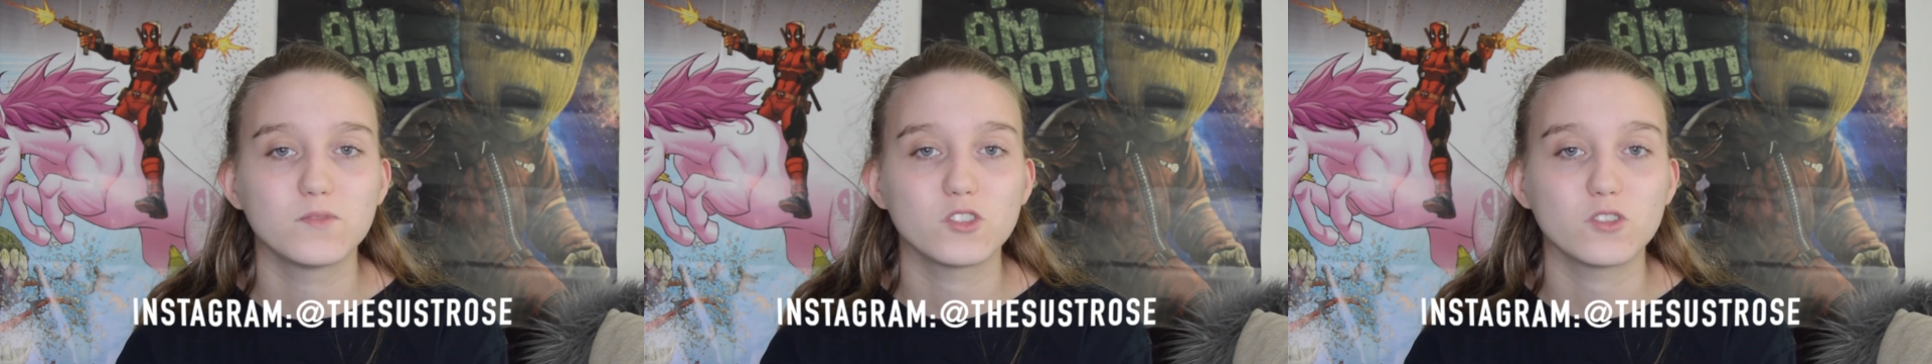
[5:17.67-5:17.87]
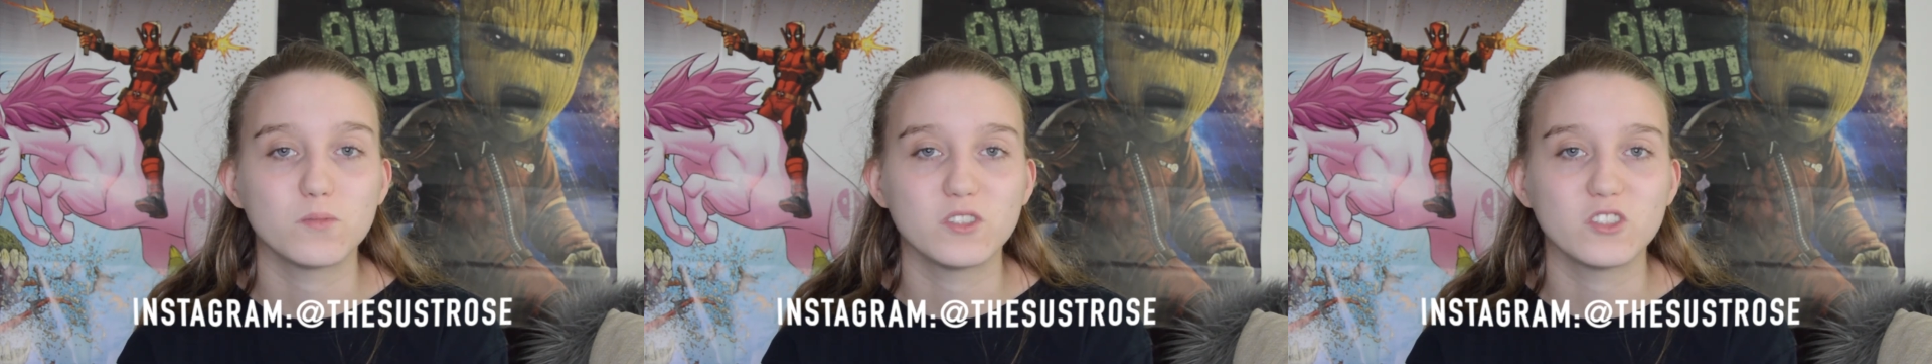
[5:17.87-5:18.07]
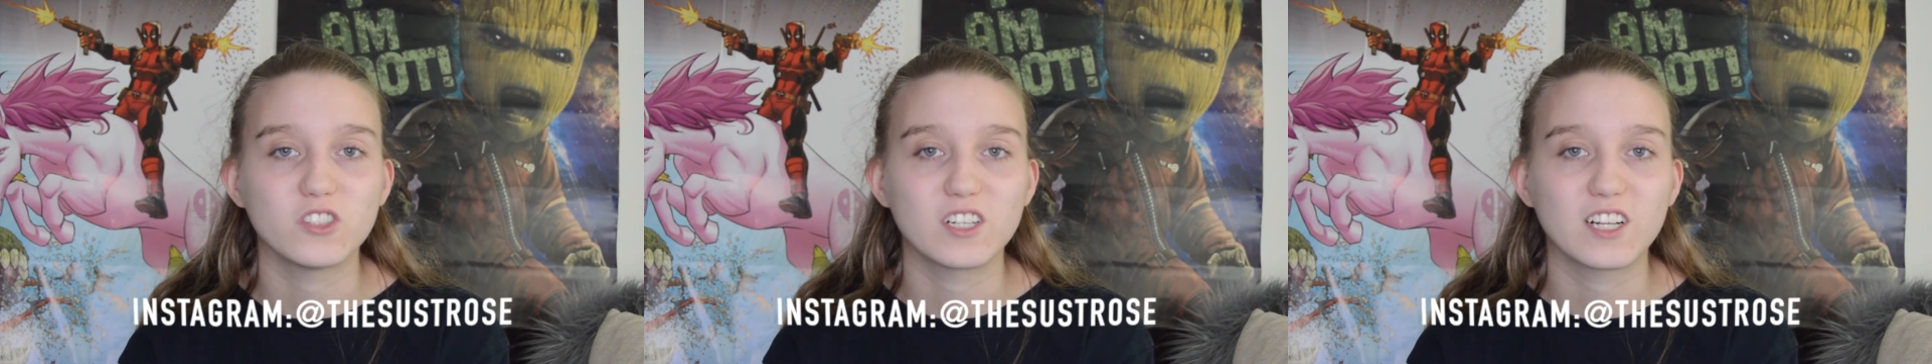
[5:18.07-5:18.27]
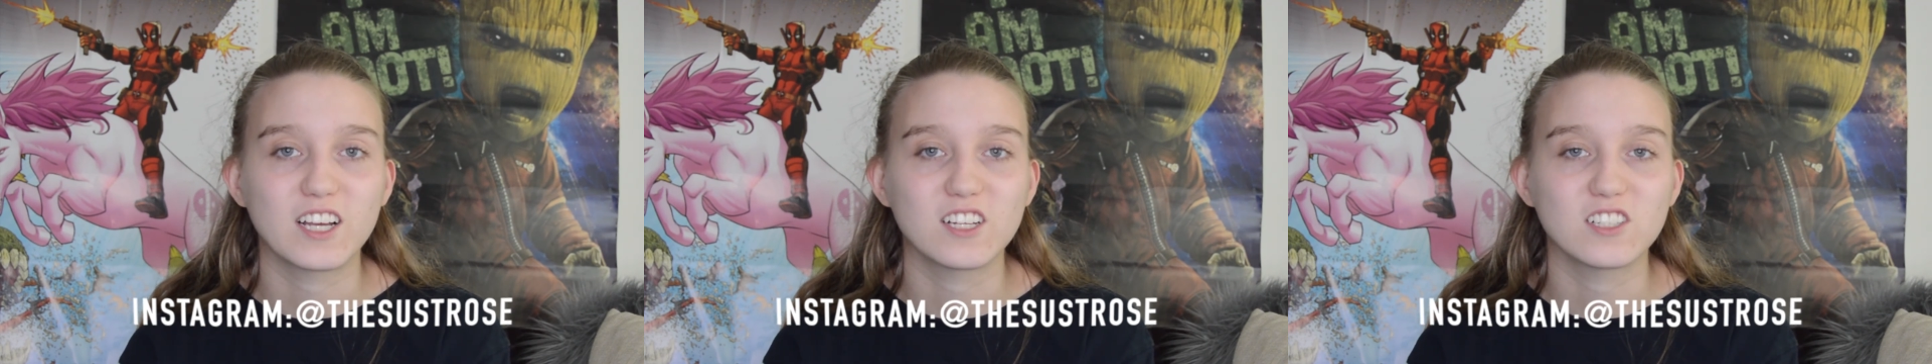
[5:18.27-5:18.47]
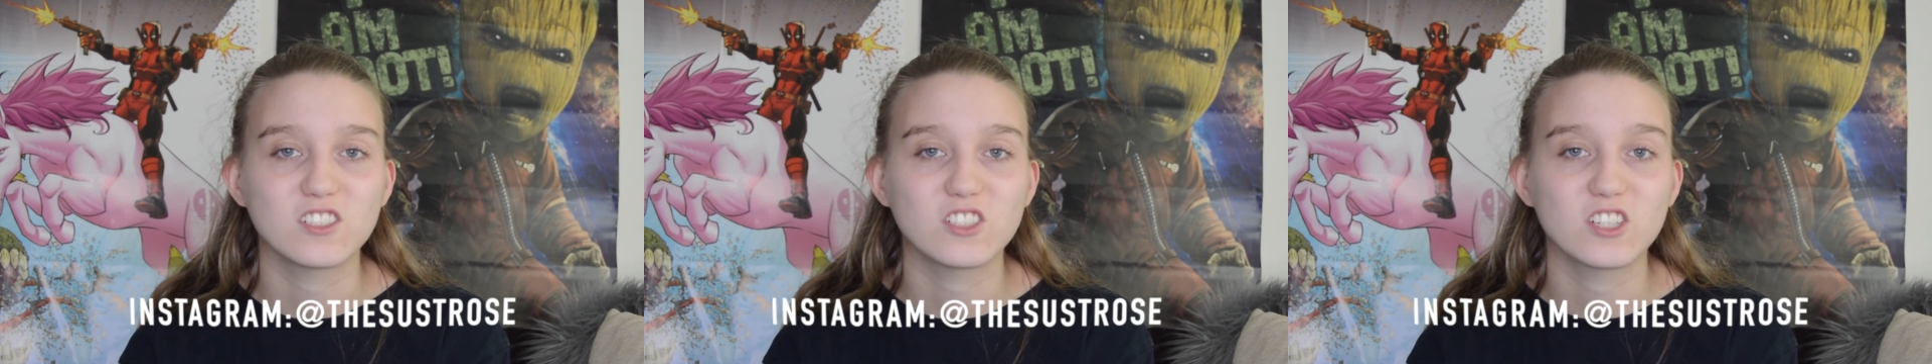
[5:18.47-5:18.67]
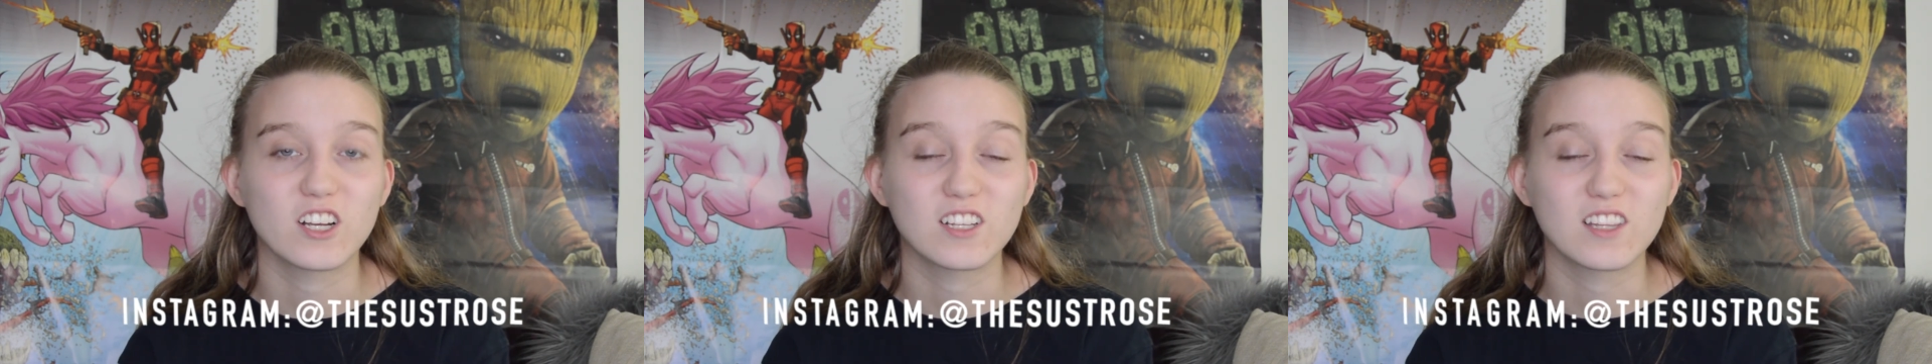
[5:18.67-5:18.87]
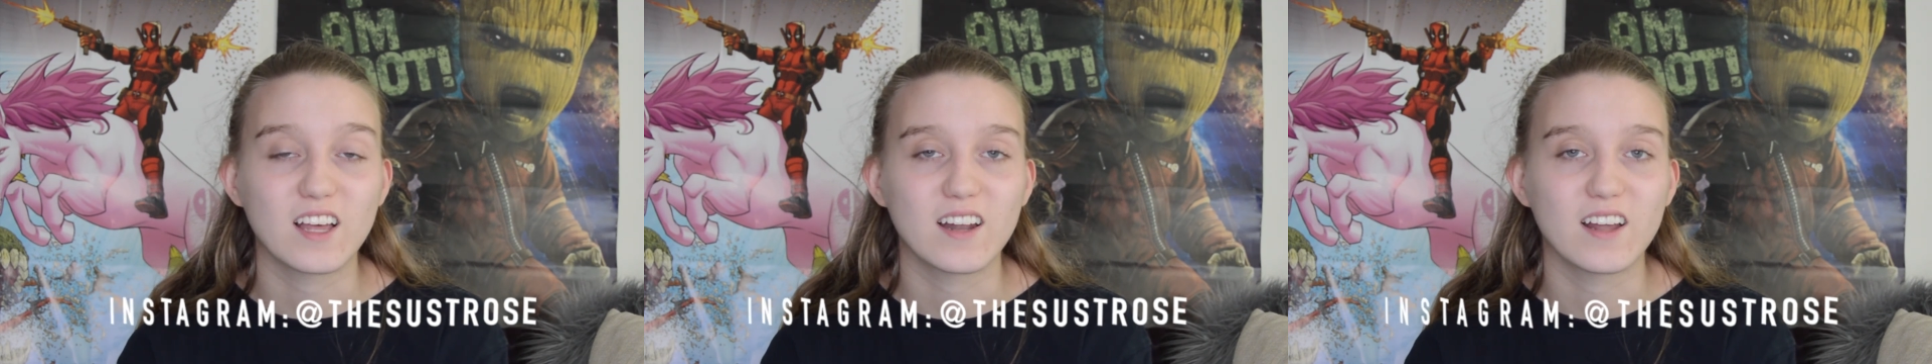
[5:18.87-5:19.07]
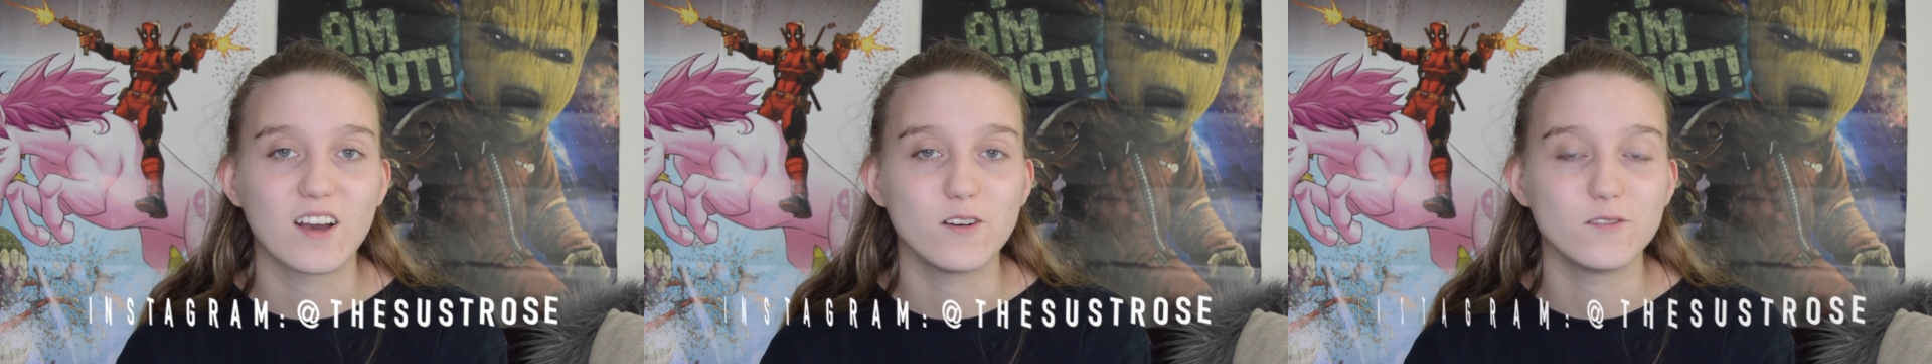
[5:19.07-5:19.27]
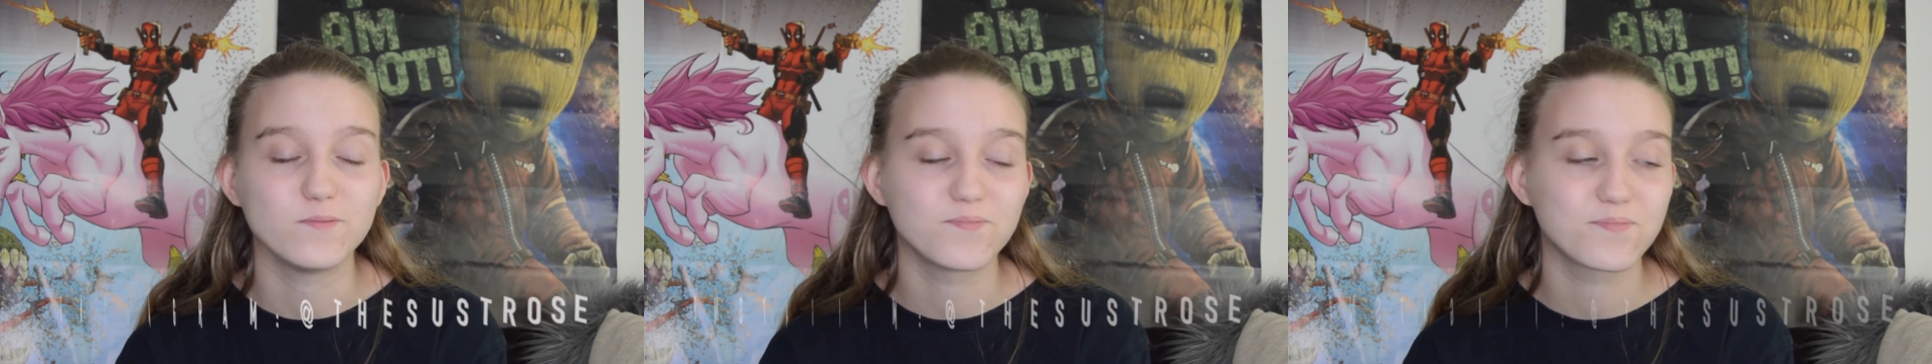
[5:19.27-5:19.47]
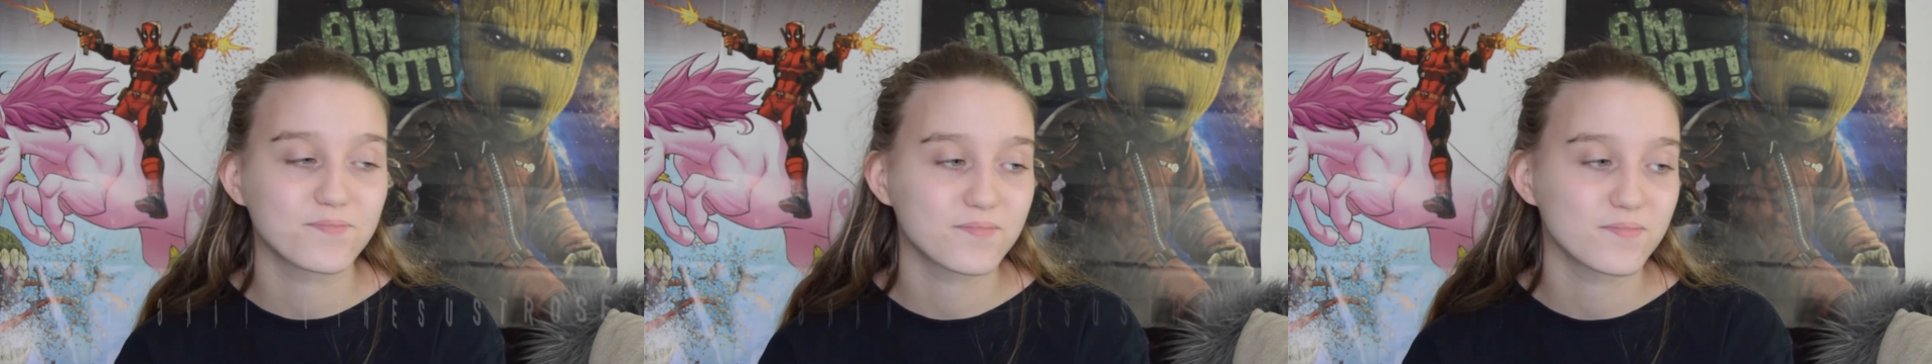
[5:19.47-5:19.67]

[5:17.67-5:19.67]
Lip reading: so be sure to check that out.